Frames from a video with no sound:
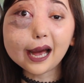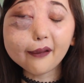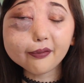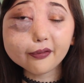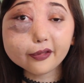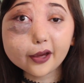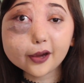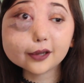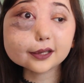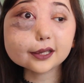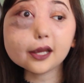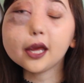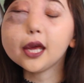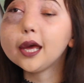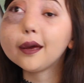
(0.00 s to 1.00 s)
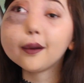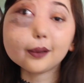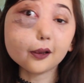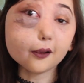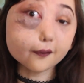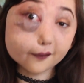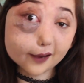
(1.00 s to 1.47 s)
and those who are
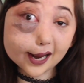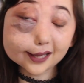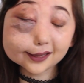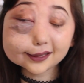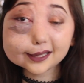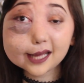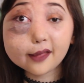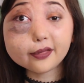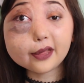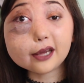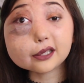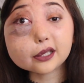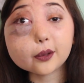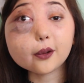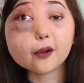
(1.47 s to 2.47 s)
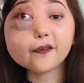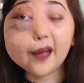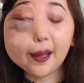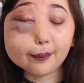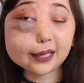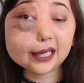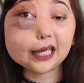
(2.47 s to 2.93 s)
your friends and those who are your
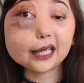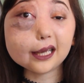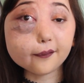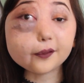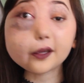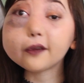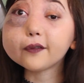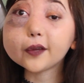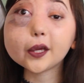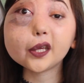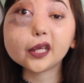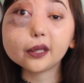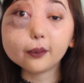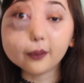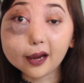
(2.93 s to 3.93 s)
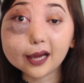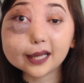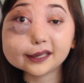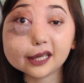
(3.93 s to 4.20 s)
family love you for who you are.